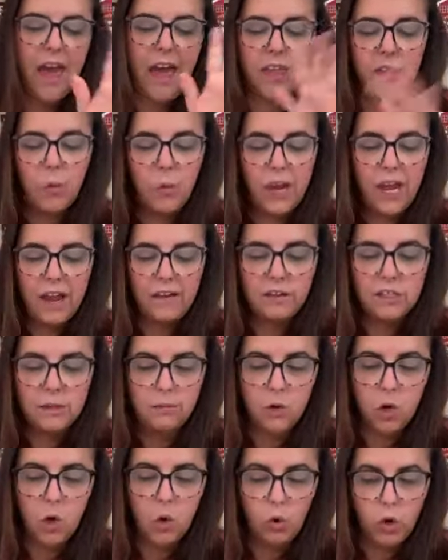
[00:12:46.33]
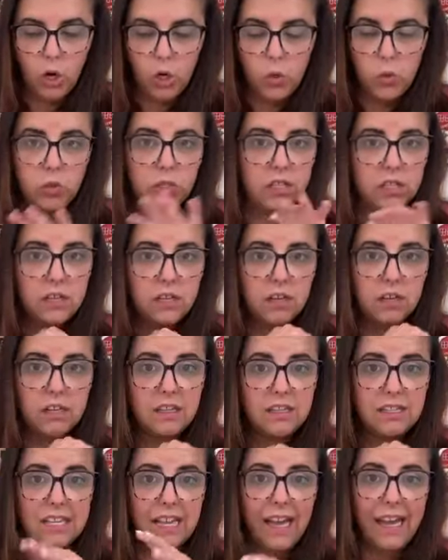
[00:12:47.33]
and then we have some crows
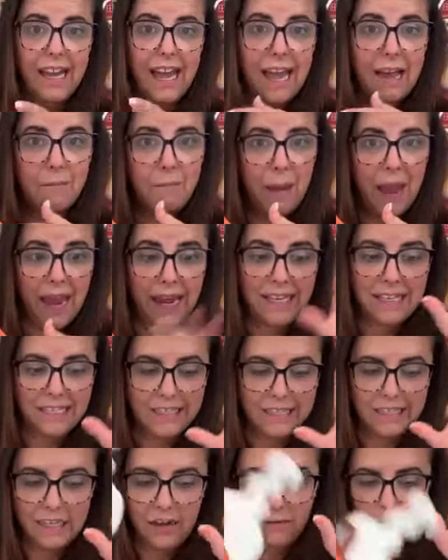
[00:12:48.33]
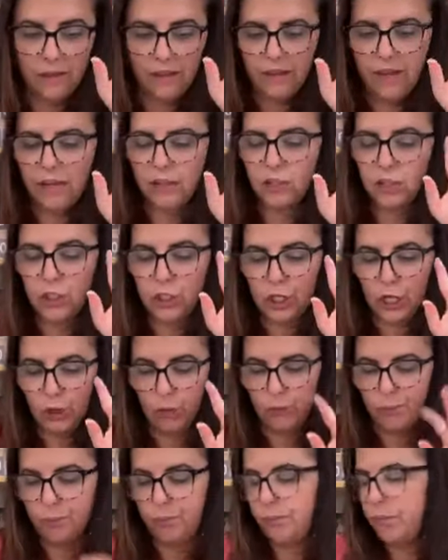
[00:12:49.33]
to like paint and stuff like that.
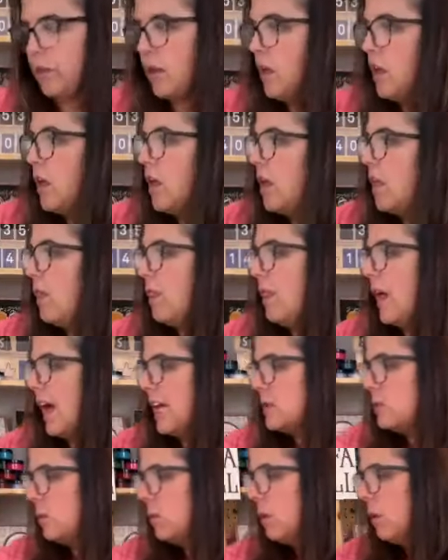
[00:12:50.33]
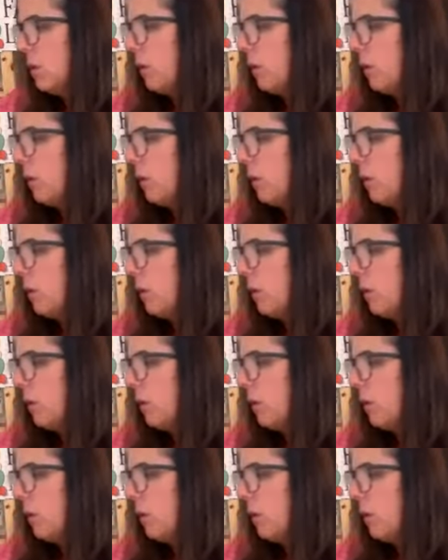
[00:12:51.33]
So that's